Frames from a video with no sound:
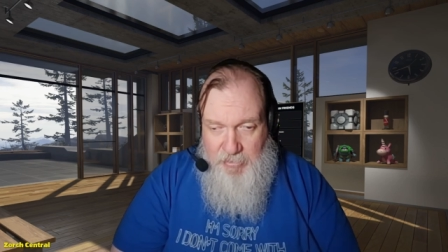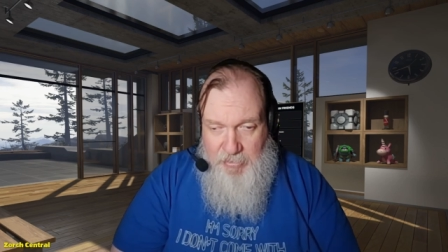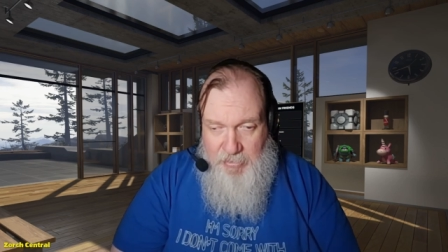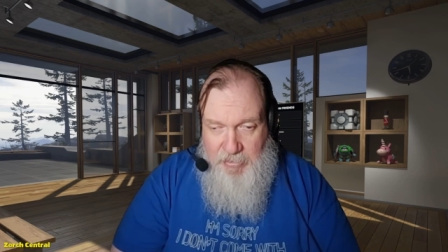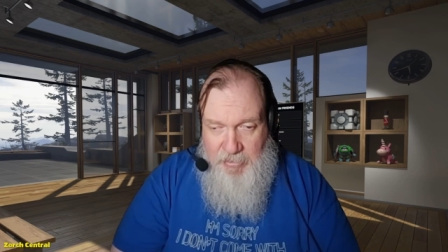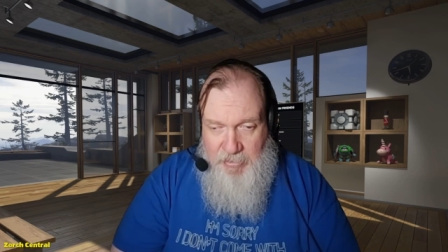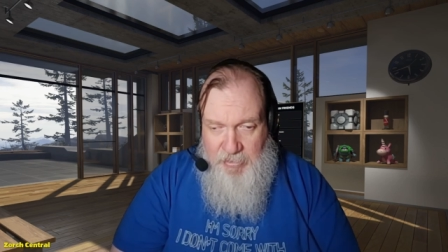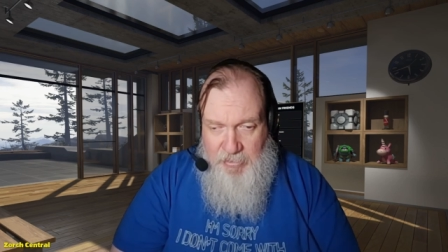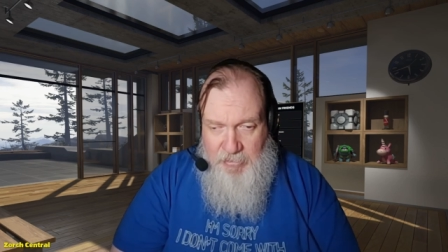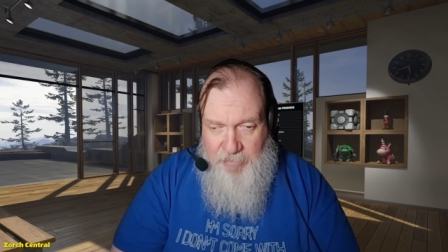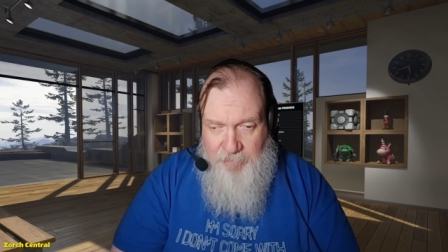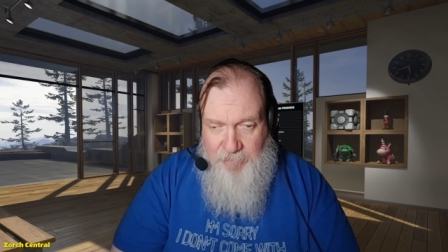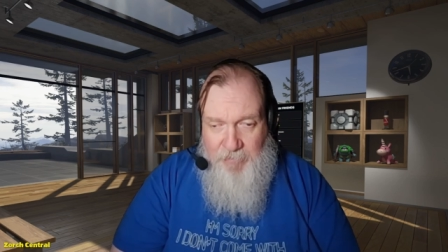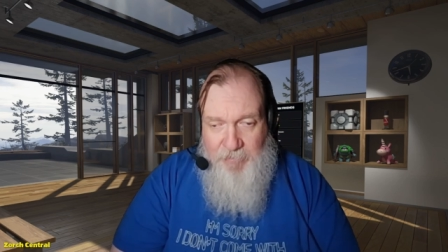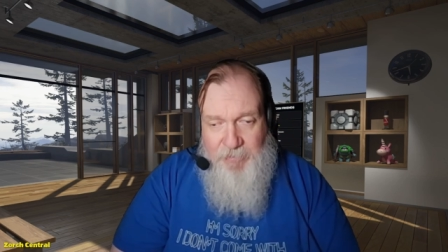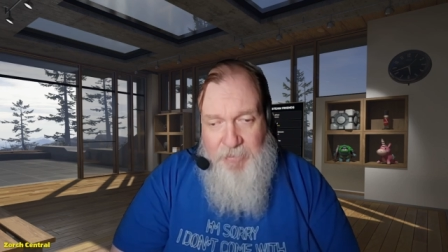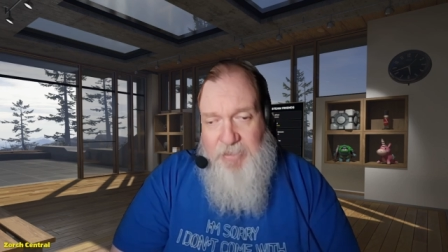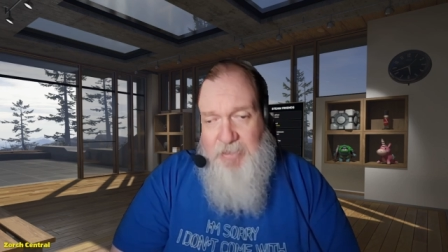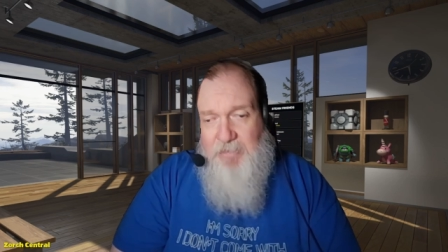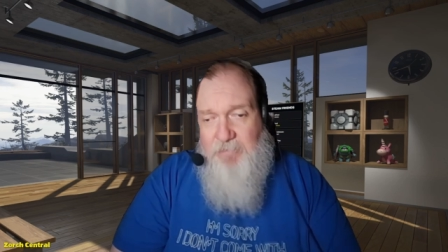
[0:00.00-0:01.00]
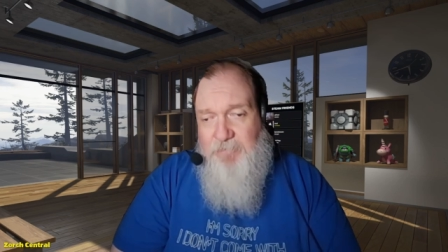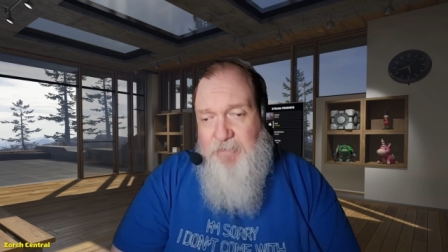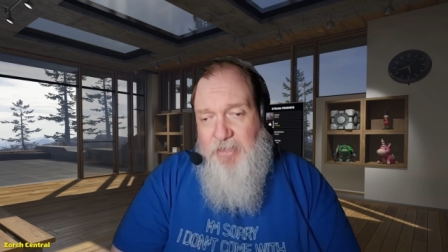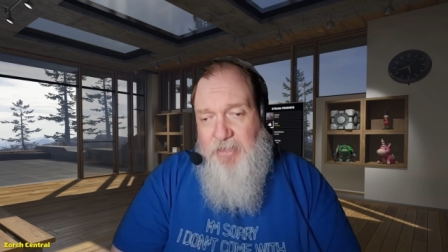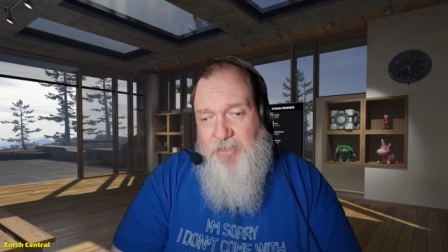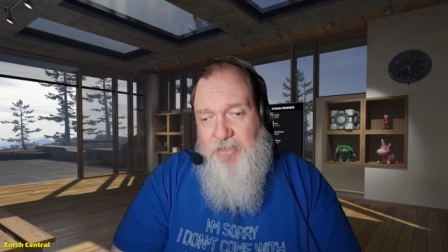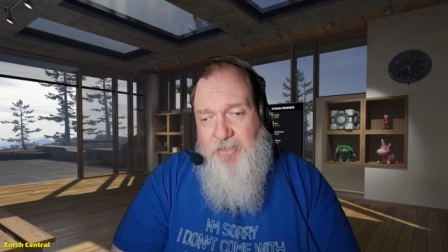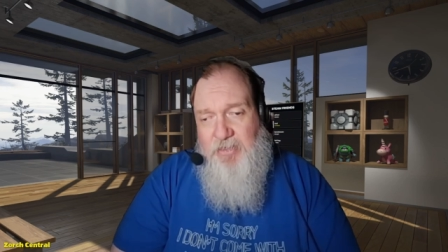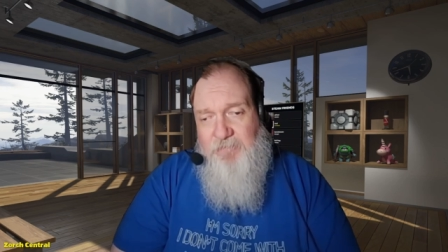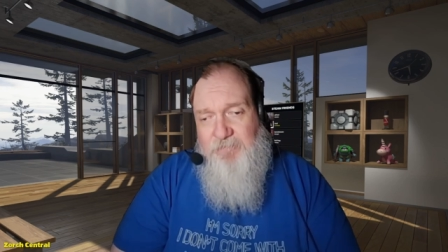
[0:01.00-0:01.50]
if I think I've got
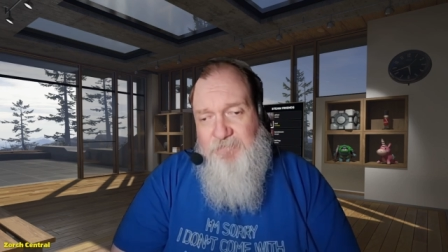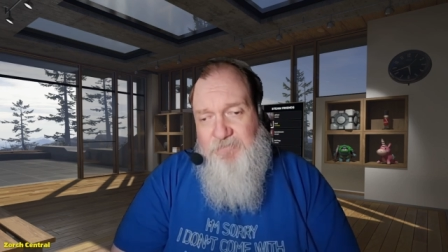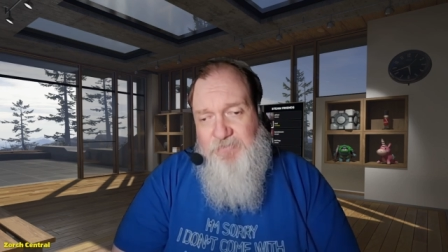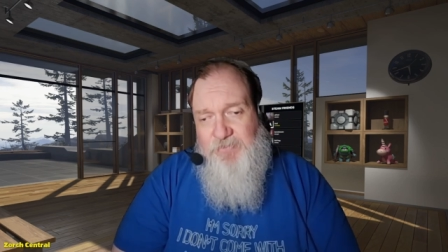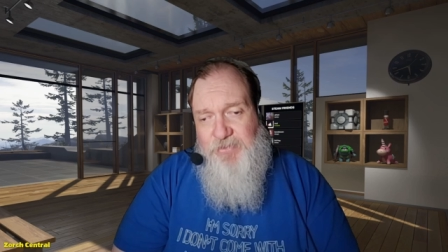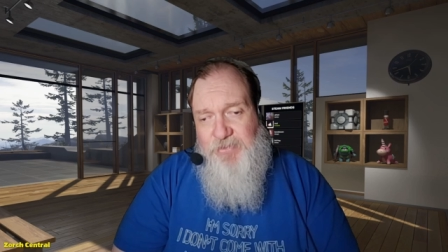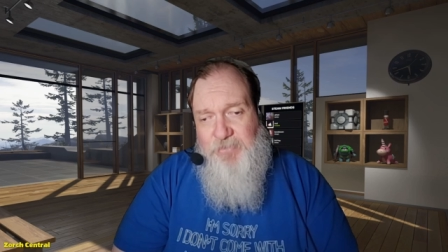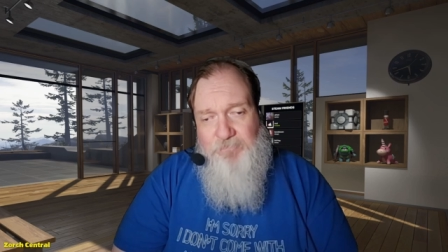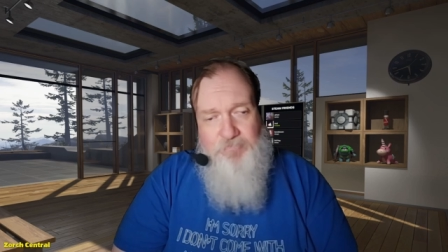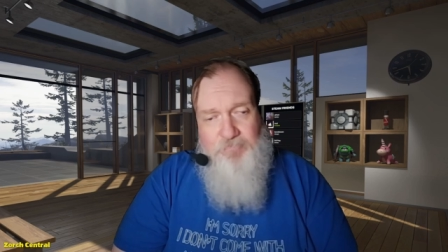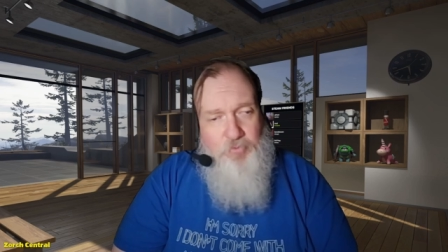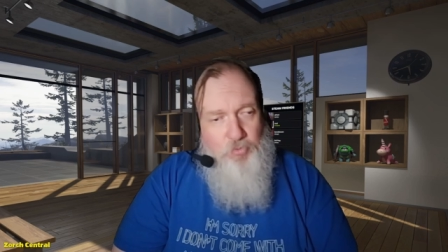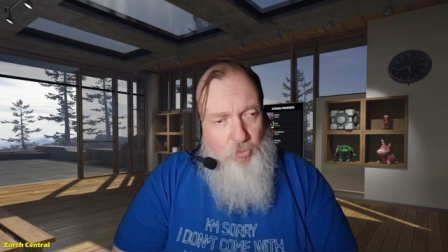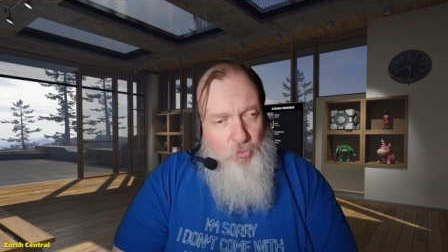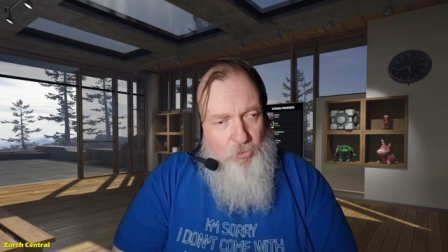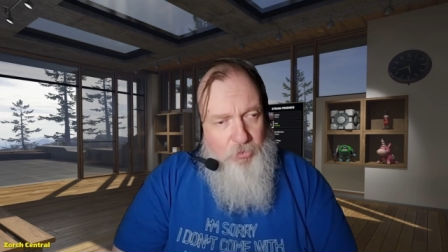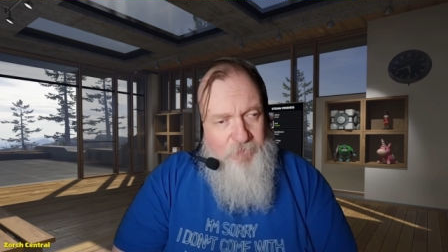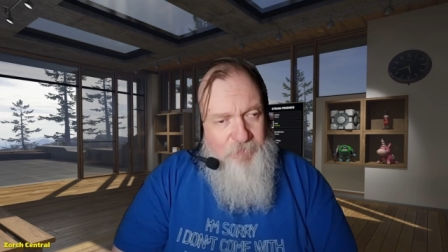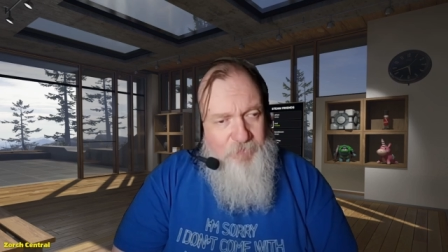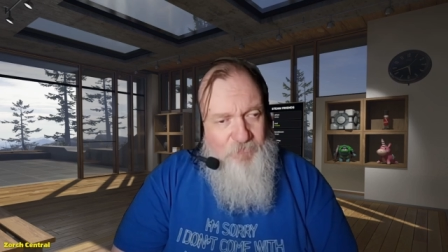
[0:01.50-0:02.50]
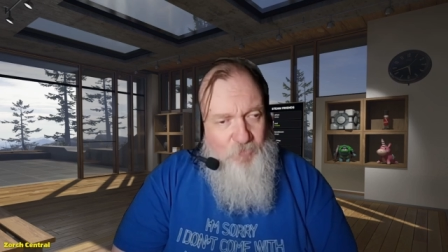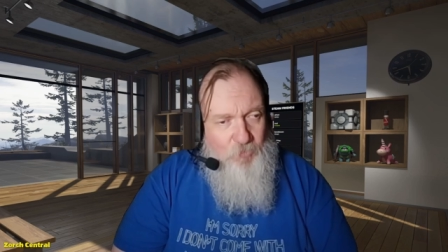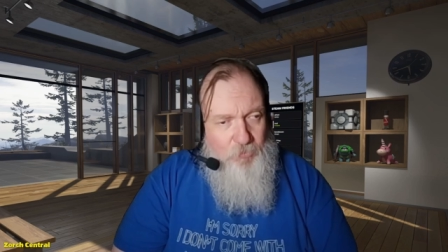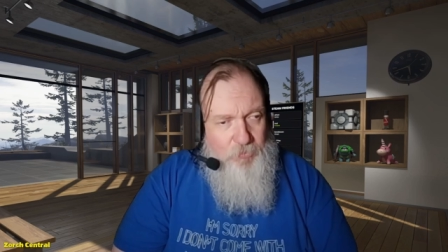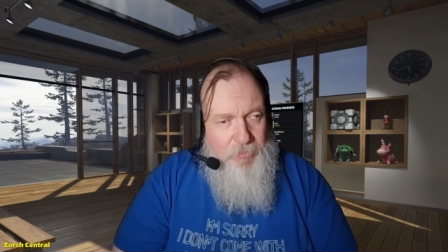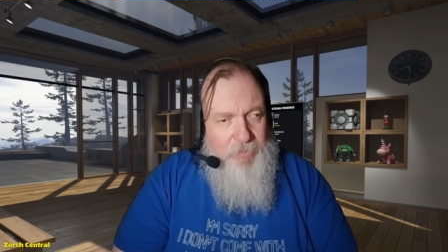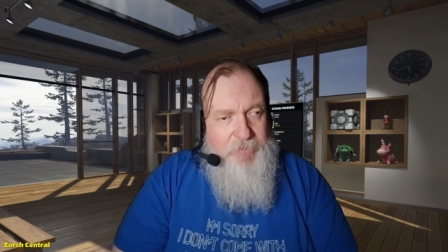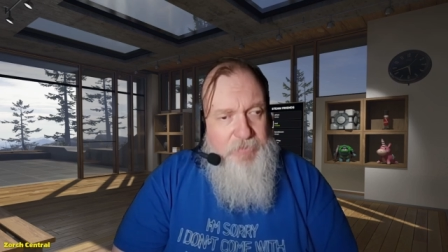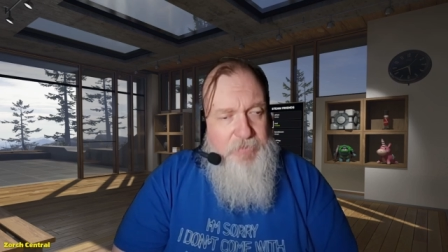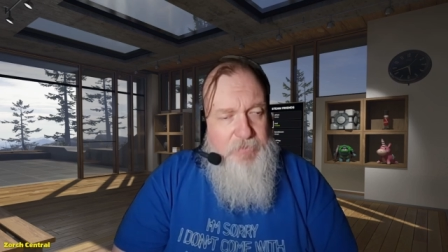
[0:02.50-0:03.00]
enough support
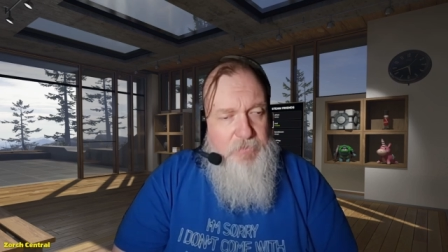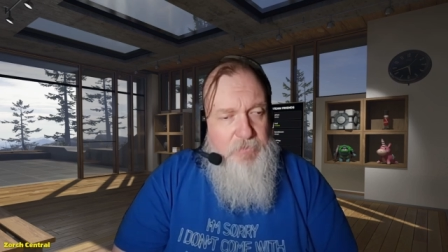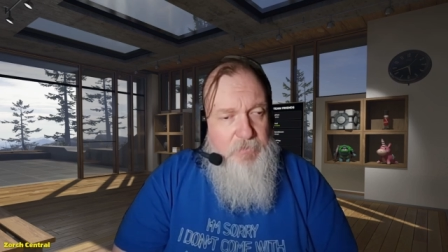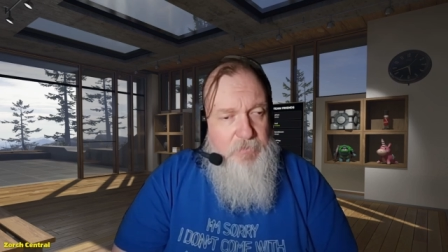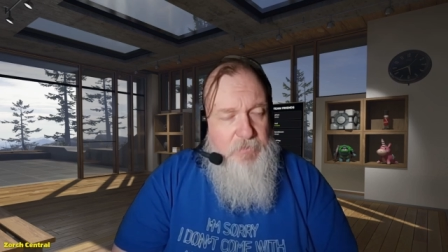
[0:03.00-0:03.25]
for it,